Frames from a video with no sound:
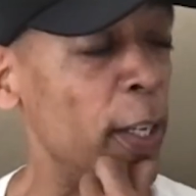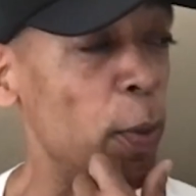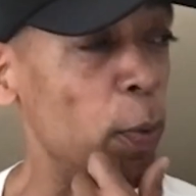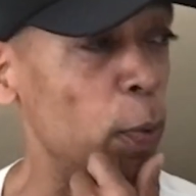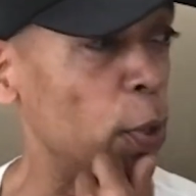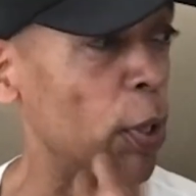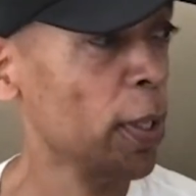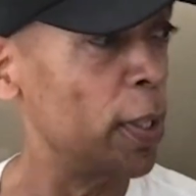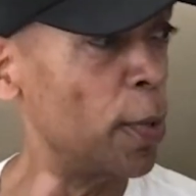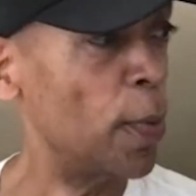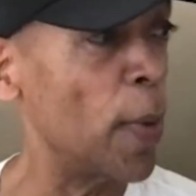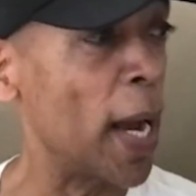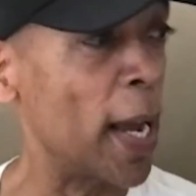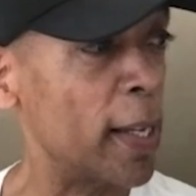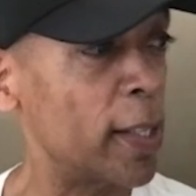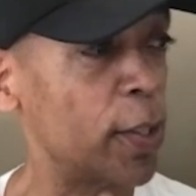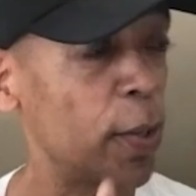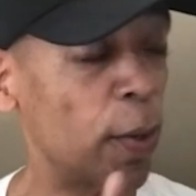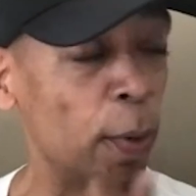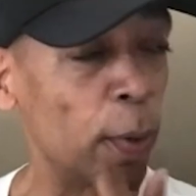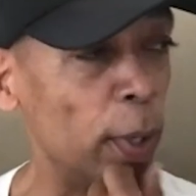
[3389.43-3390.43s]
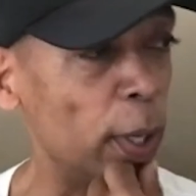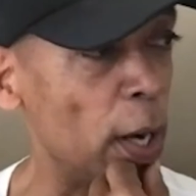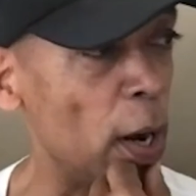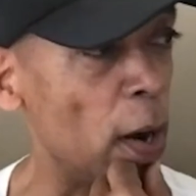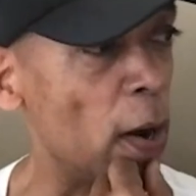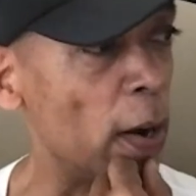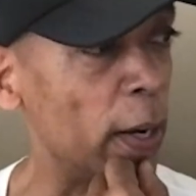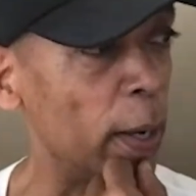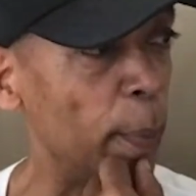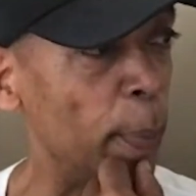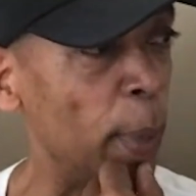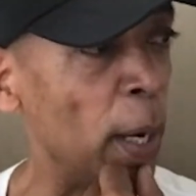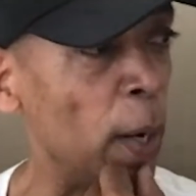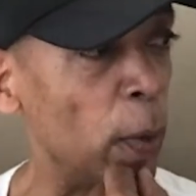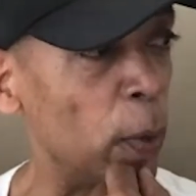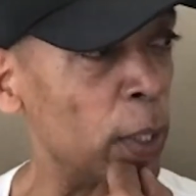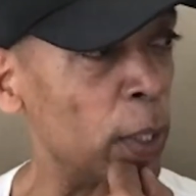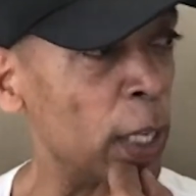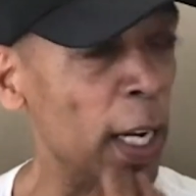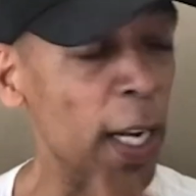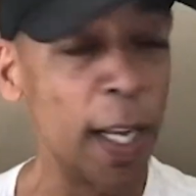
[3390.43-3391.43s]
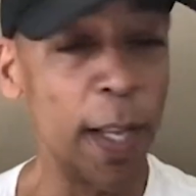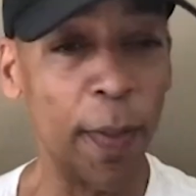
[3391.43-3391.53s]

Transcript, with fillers: You t you asked early on about